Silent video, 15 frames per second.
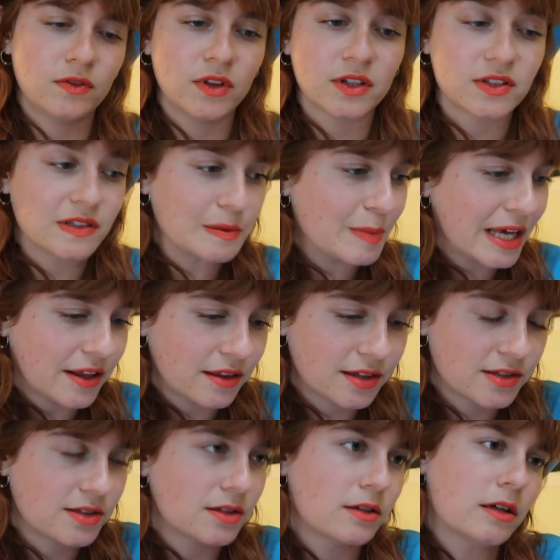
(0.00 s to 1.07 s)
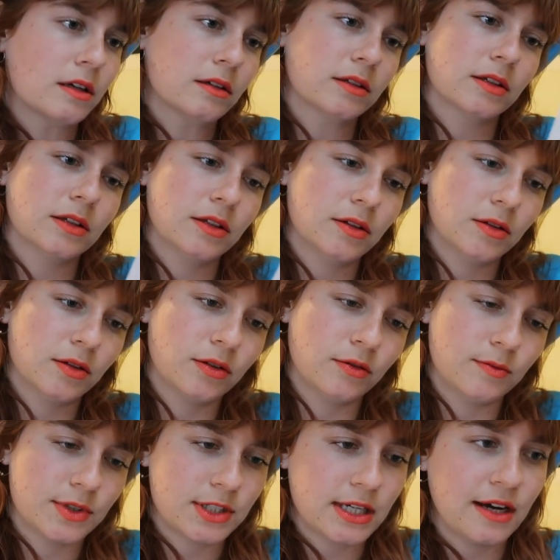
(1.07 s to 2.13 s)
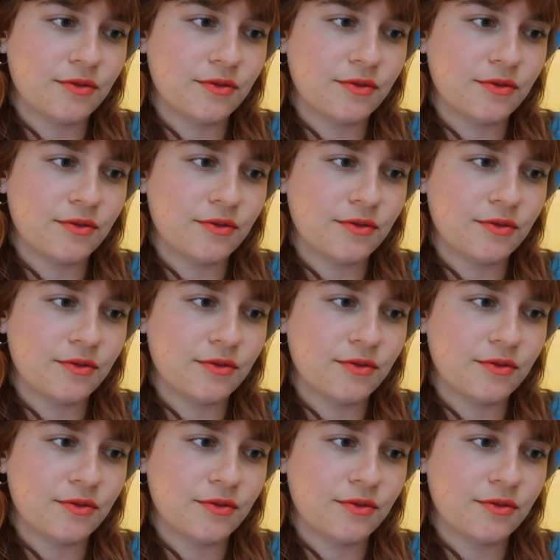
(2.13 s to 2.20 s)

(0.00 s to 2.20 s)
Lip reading: the Smiths or whomst